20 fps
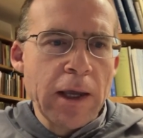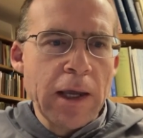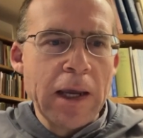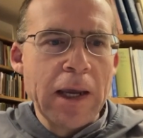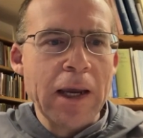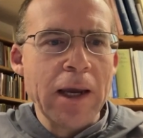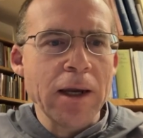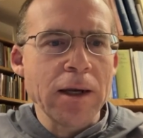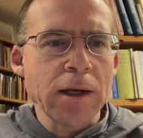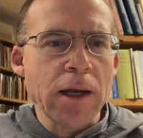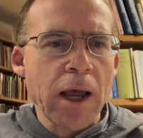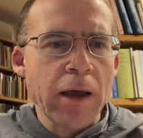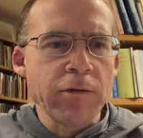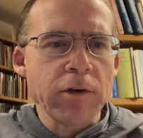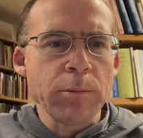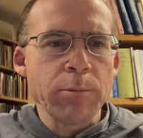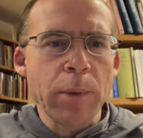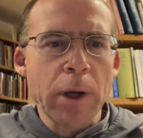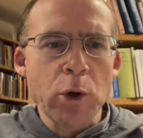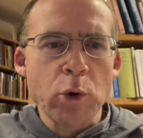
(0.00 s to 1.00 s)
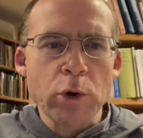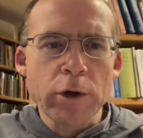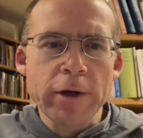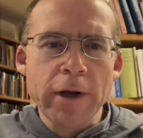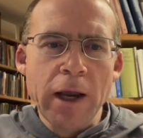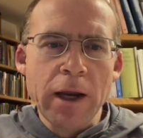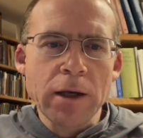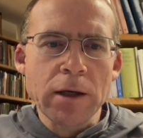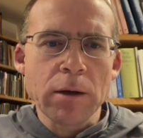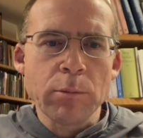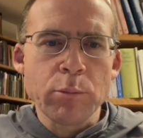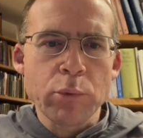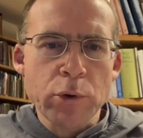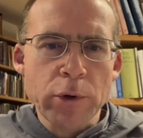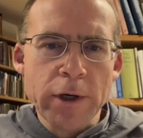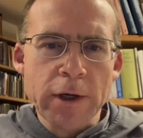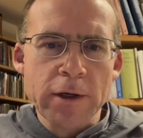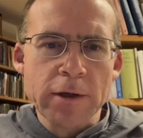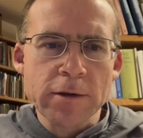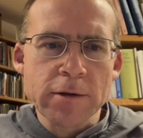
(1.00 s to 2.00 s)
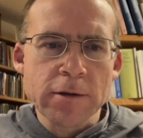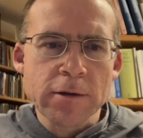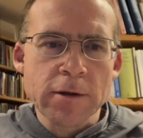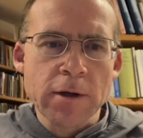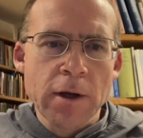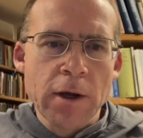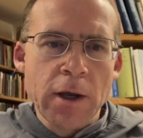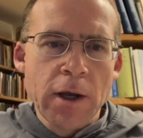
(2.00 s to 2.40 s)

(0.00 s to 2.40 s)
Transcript: and, having been ordained a priest,